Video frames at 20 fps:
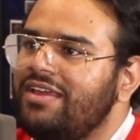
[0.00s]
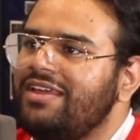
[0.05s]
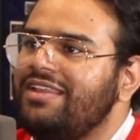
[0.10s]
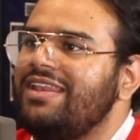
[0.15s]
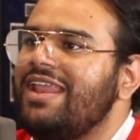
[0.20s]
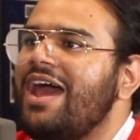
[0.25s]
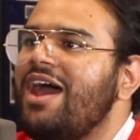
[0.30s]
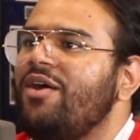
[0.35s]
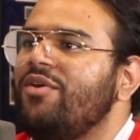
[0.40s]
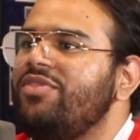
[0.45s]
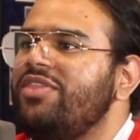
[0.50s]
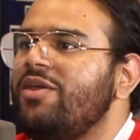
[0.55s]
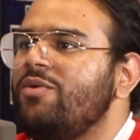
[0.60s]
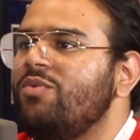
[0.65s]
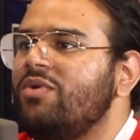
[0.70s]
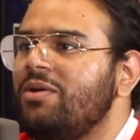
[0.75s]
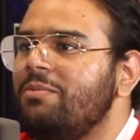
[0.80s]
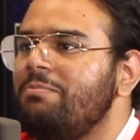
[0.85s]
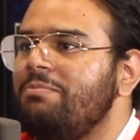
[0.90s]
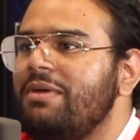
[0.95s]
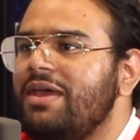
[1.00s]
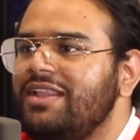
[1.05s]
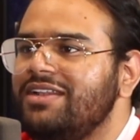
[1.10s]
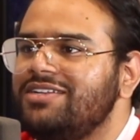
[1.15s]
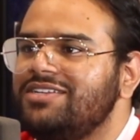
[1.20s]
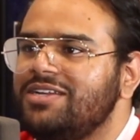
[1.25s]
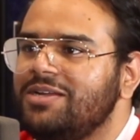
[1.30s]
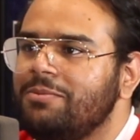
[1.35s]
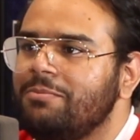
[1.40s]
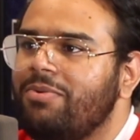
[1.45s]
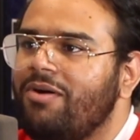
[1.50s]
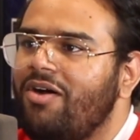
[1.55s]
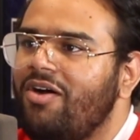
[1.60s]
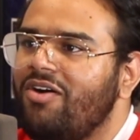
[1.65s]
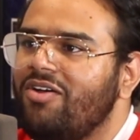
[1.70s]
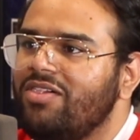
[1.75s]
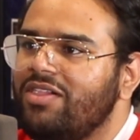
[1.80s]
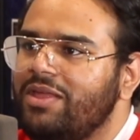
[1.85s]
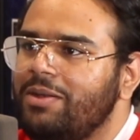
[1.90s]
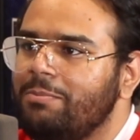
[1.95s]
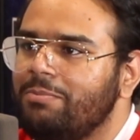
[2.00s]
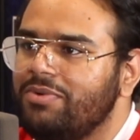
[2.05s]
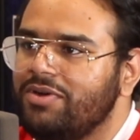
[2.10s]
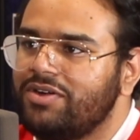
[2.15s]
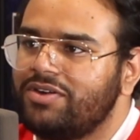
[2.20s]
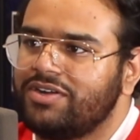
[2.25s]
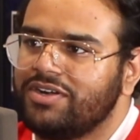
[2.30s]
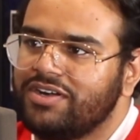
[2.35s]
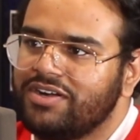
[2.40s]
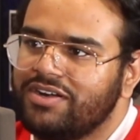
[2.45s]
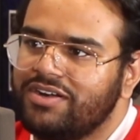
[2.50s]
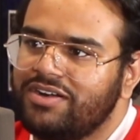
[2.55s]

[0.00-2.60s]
But now they were benching Paul and Booker